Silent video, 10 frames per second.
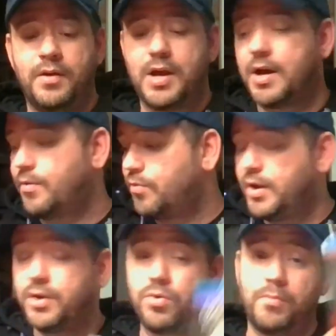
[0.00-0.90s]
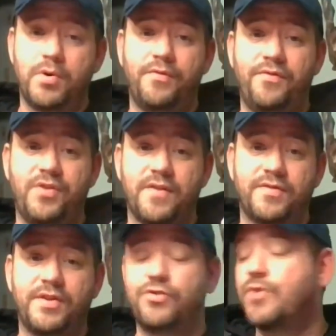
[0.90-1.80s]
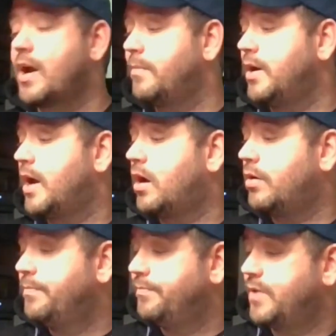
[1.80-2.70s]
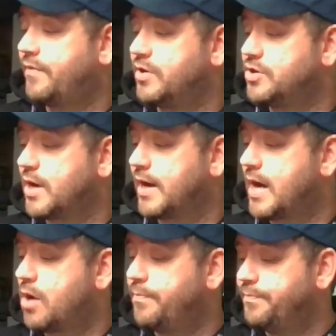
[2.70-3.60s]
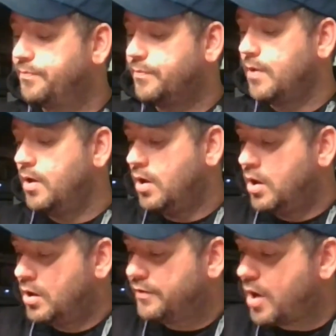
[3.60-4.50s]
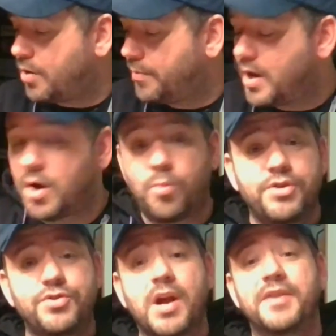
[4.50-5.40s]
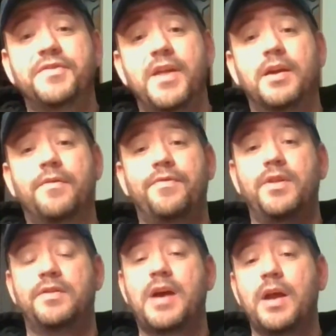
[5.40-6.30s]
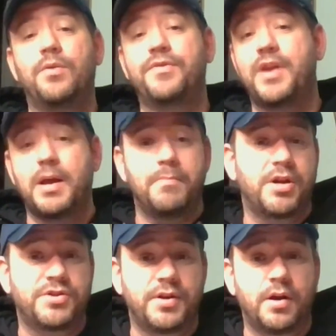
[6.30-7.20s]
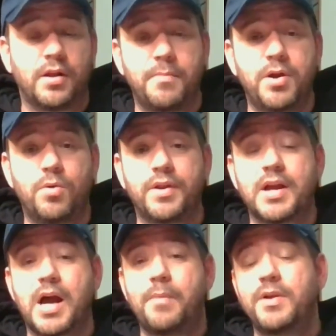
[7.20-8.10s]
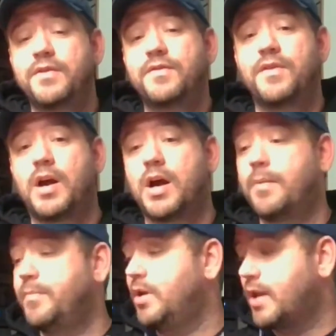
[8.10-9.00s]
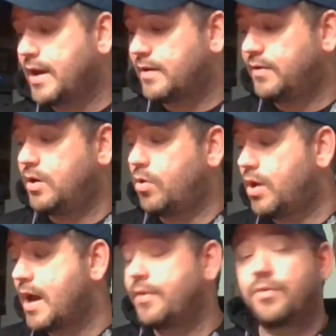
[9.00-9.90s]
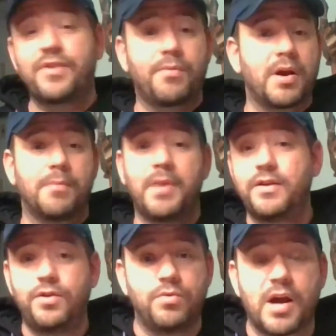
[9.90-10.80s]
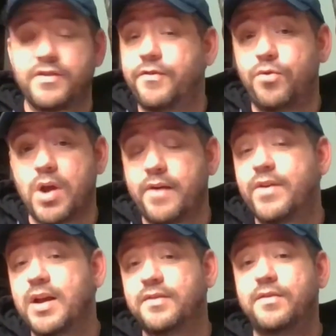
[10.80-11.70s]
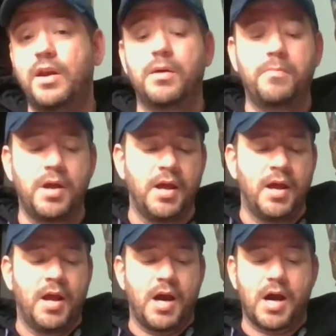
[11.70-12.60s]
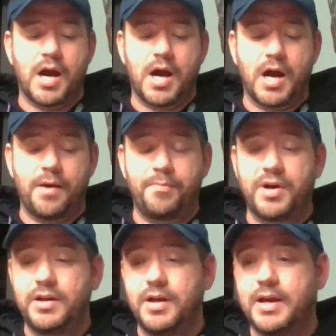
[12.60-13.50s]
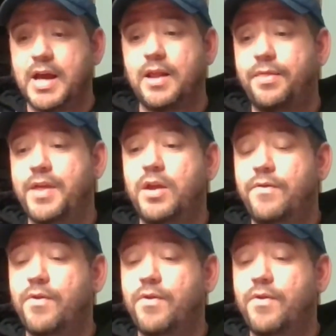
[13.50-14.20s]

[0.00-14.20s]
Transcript: yeah, really cool move. If you haven't seen Drag Me to Hell, definitely check it out. So, uh, what do you guys think of the titles that I mentioned here? Let me know in the comments. Um, and like I said, you know, a lot of those I recommend to you guys if you have not seen them. Uh, but again, thank